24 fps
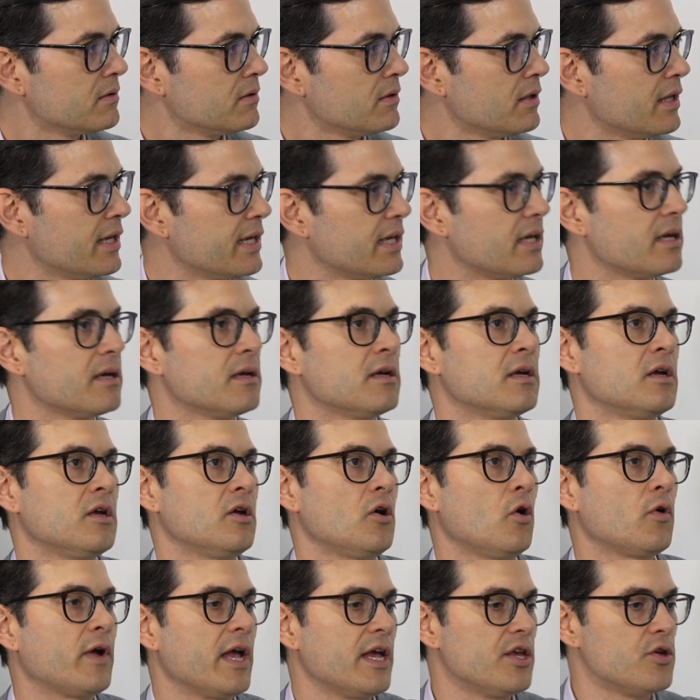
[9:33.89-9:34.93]
Like,
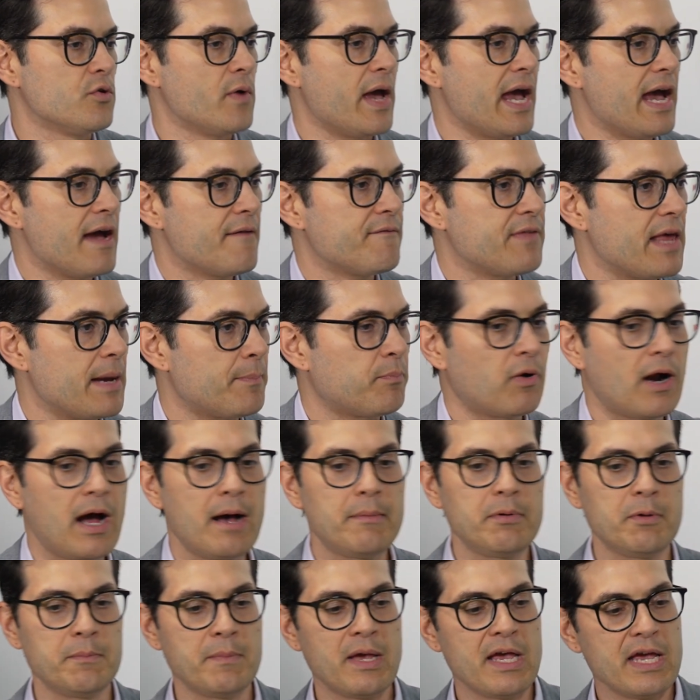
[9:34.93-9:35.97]
okay, you have that
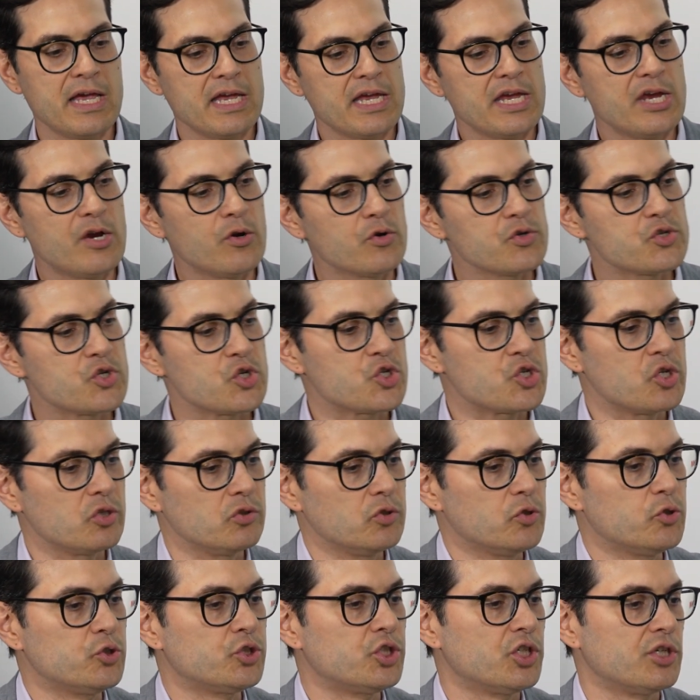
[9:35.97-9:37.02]
problem. Here's a
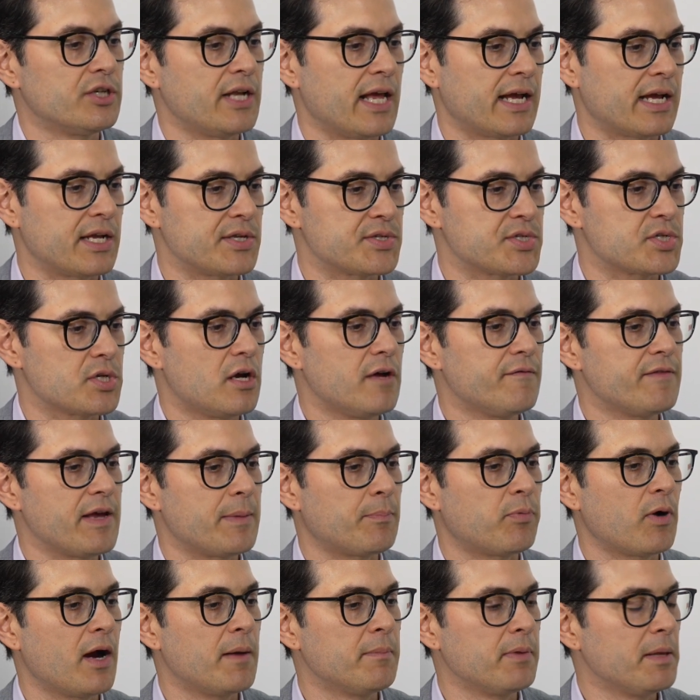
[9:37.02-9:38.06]
solution that can solve
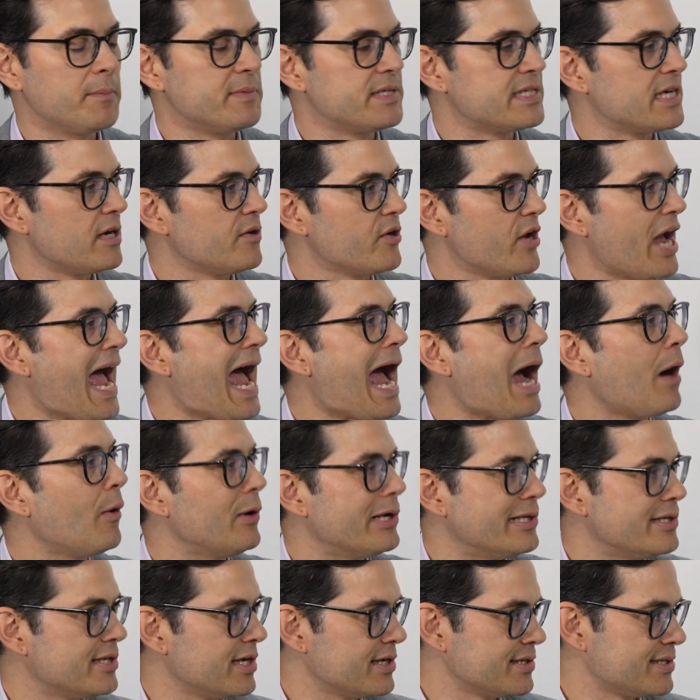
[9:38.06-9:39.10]
that problem. Let me tell you how
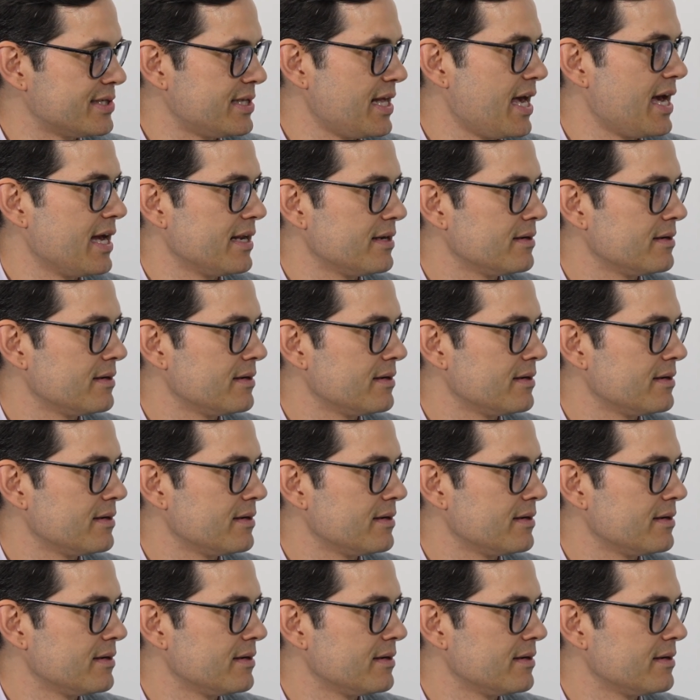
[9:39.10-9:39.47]
it does that.